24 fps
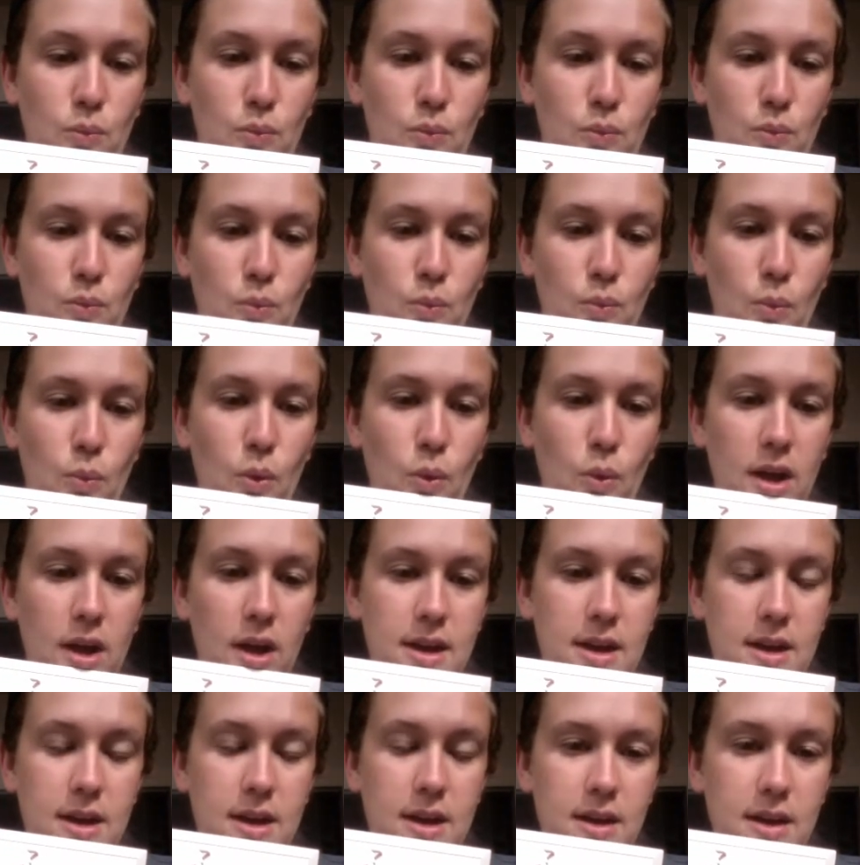
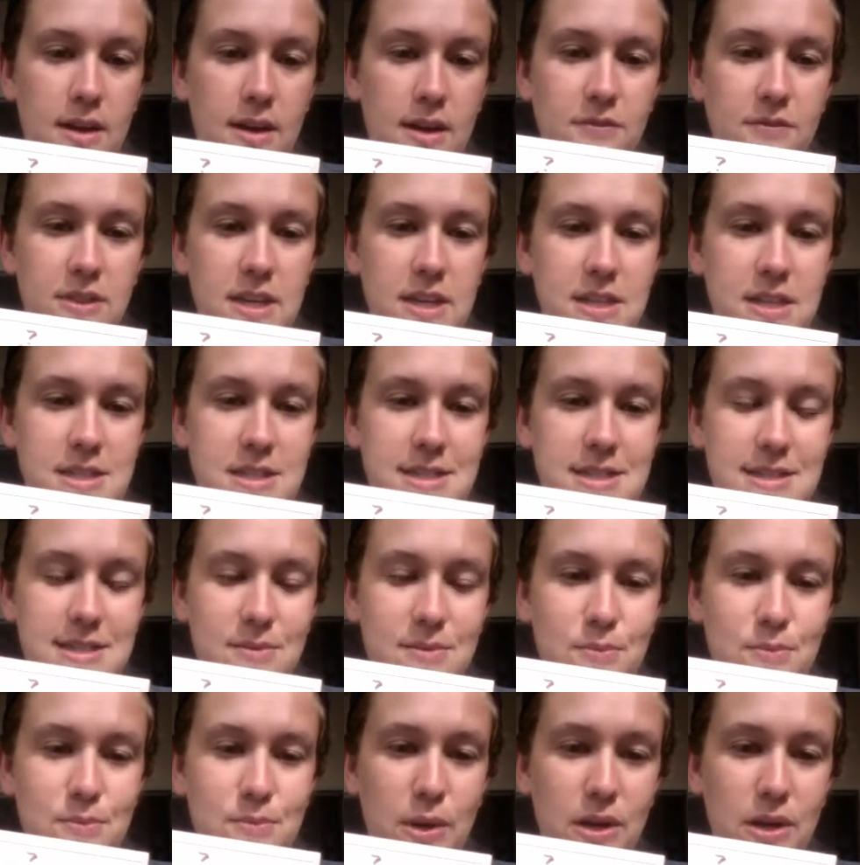one of these
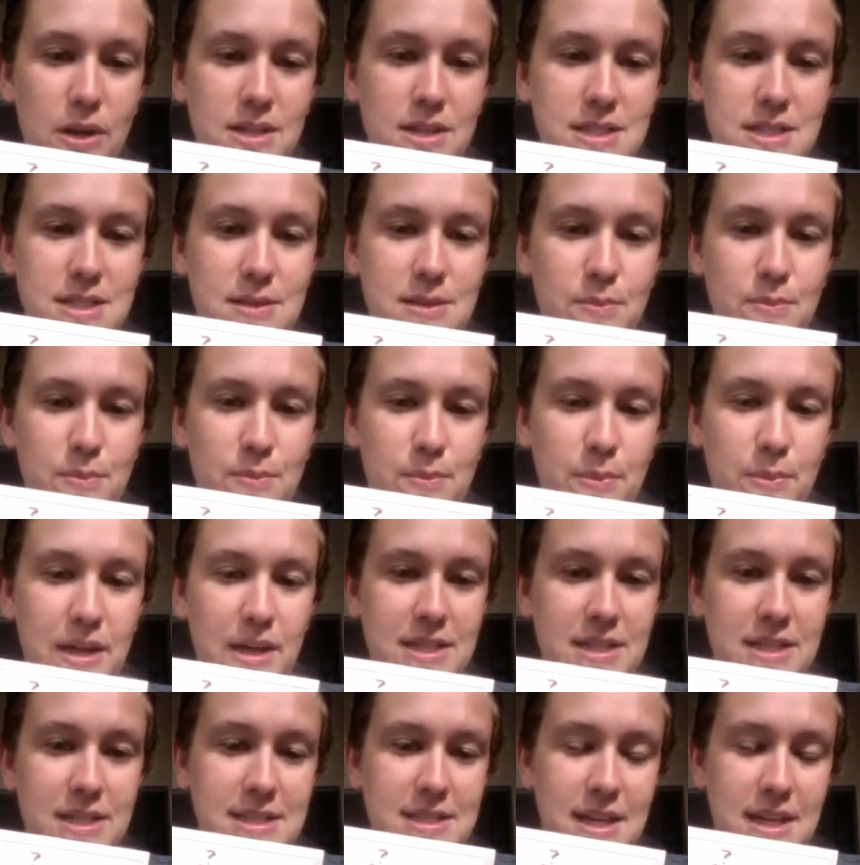books by
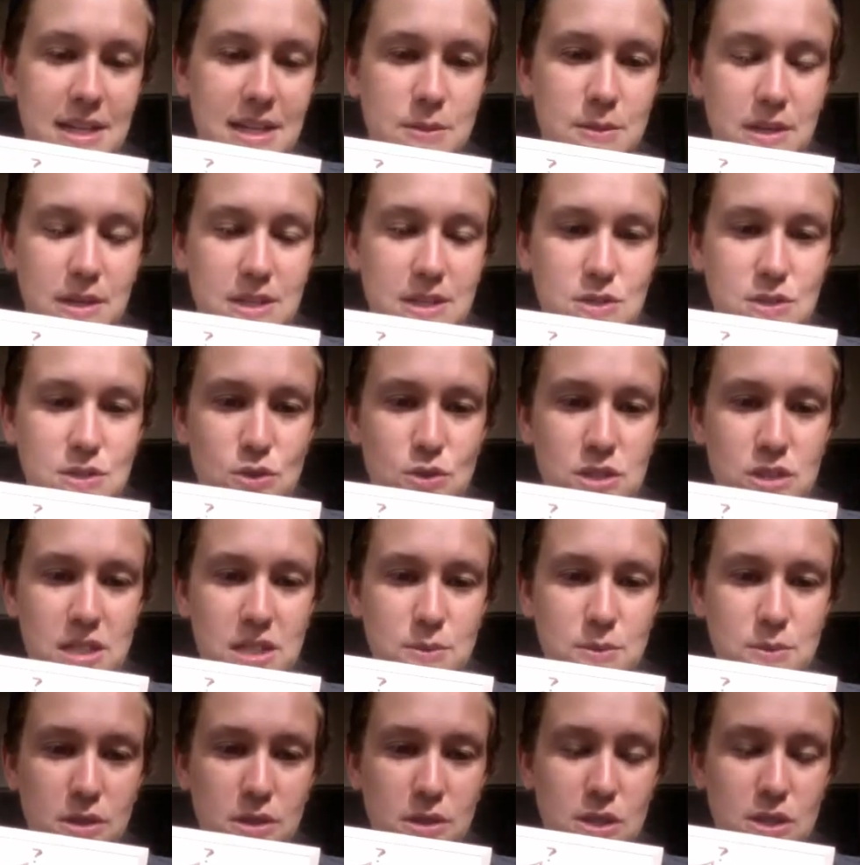6 because there's 6
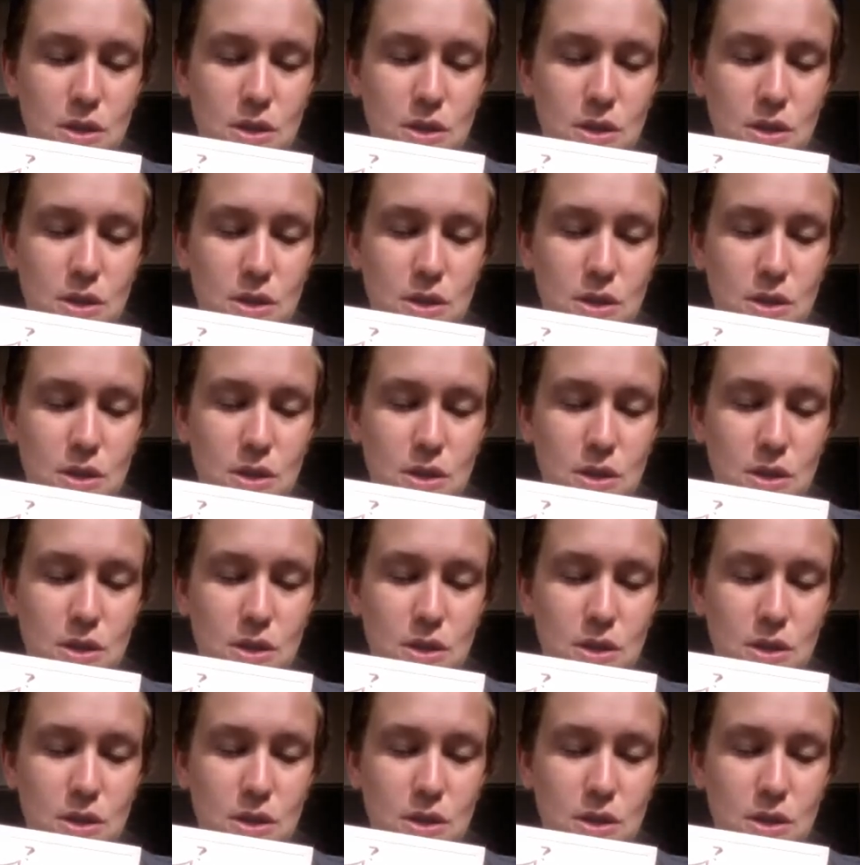books